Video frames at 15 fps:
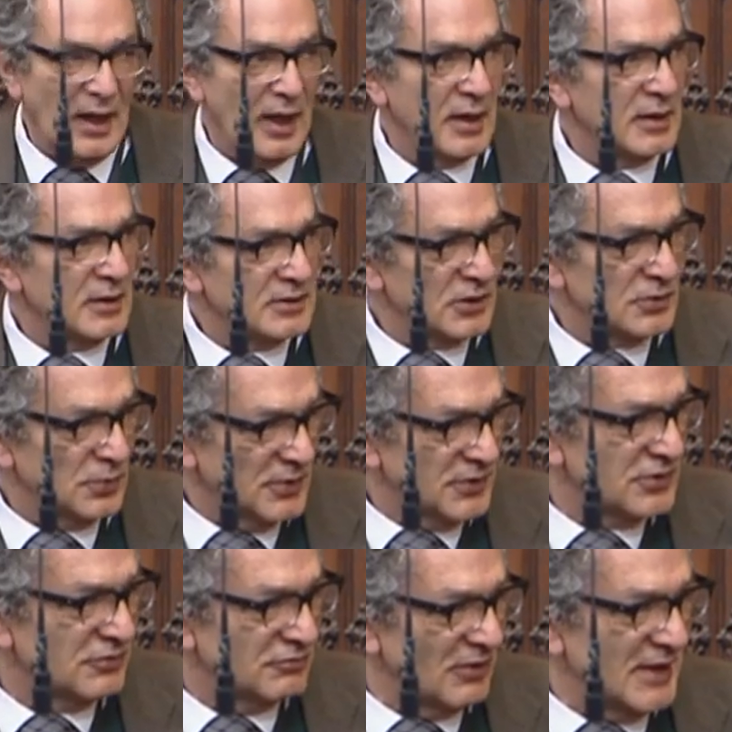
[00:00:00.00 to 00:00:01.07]
And I just
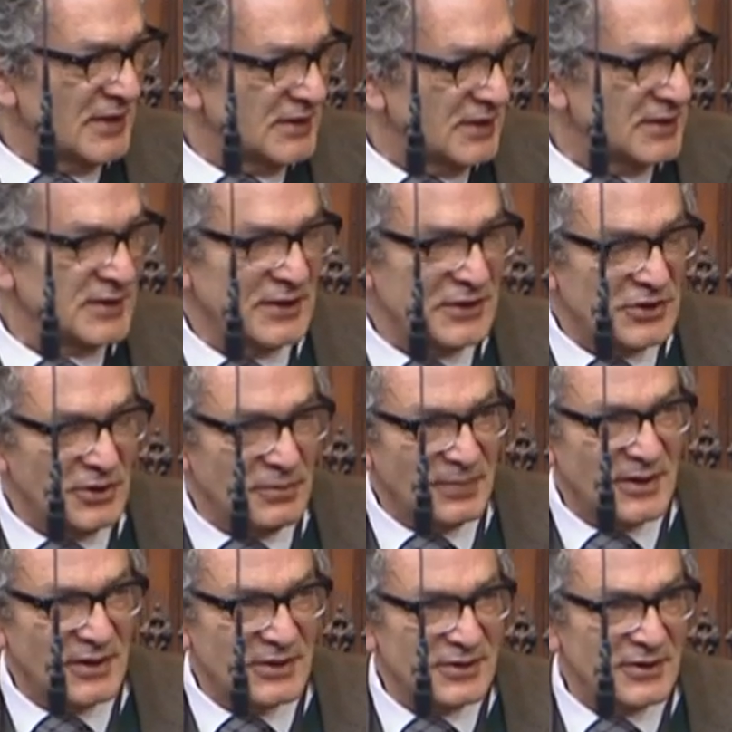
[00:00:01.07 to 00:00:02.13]
want to raise this issue
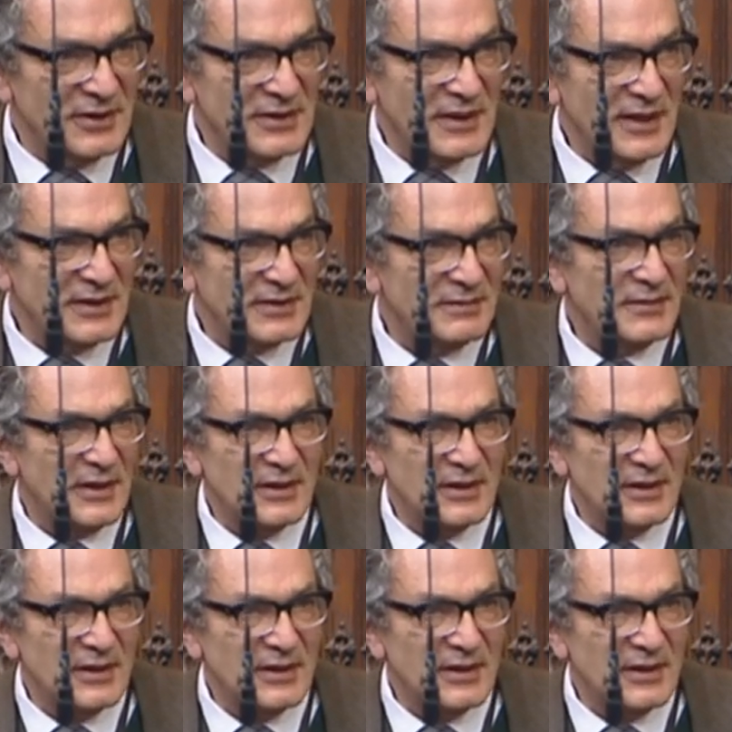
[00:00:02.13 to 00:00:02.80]
because the dead,